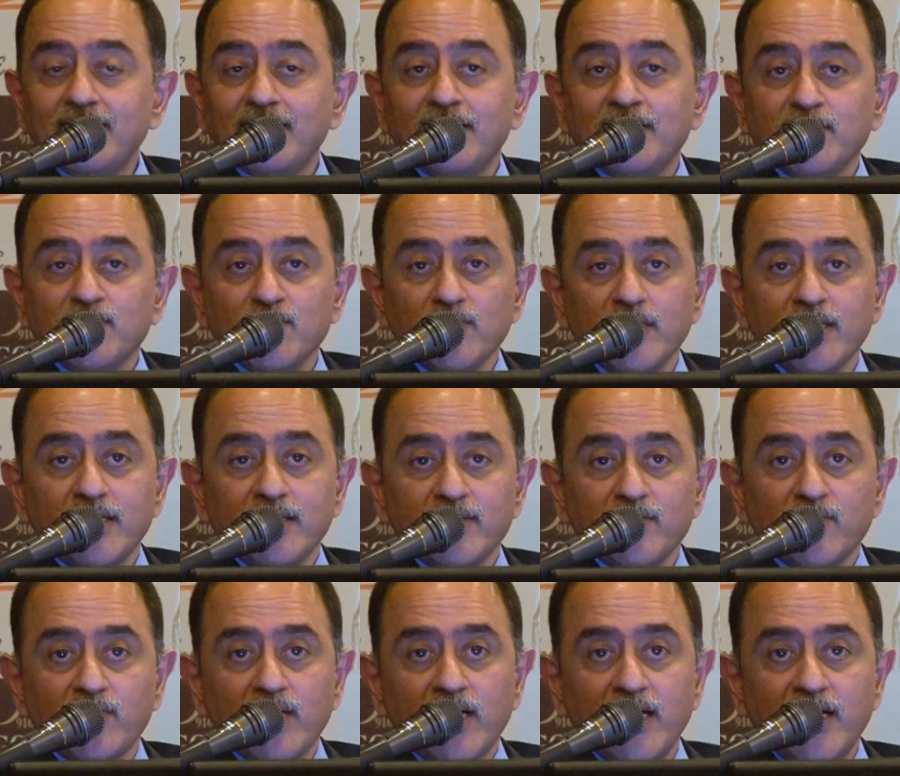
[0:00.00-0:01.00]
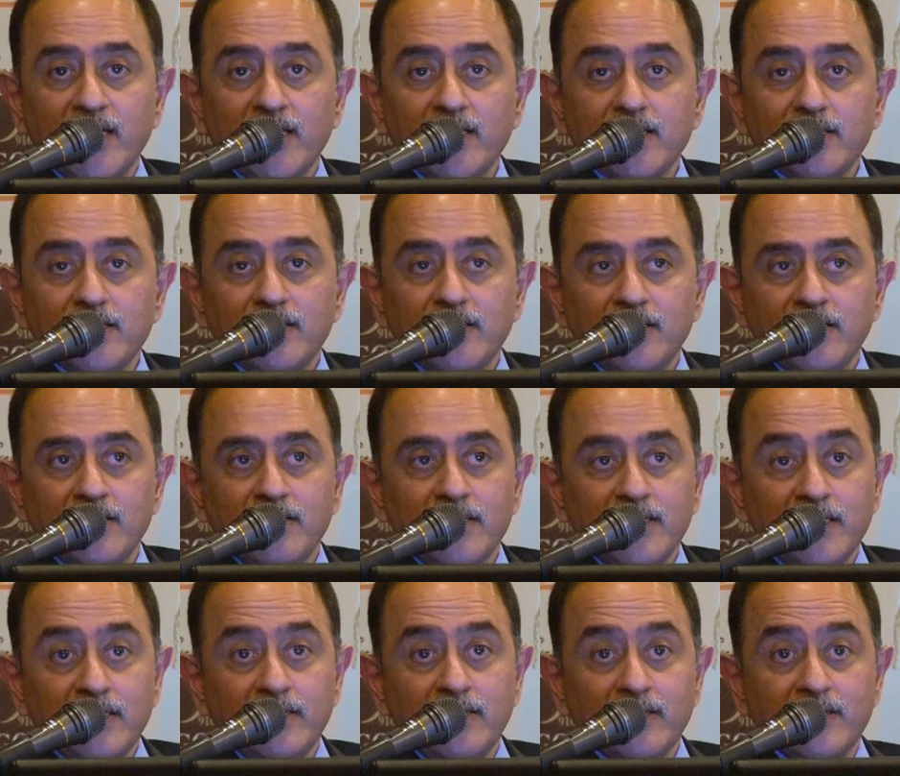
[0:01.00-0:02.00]
New guy,
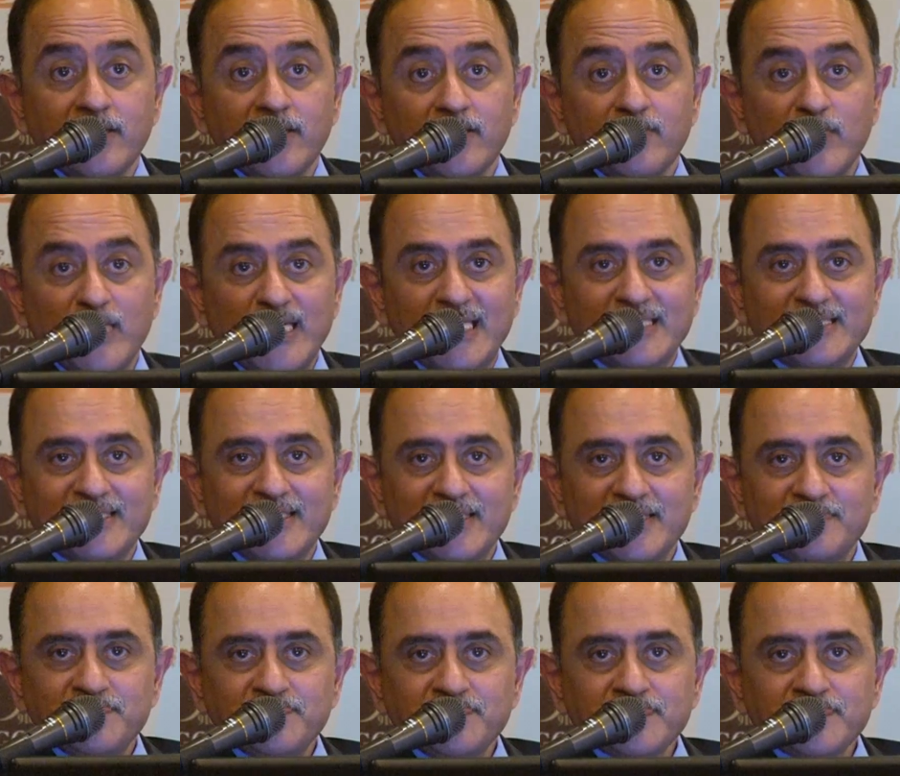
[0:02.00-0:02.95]
Indian in Malaysia.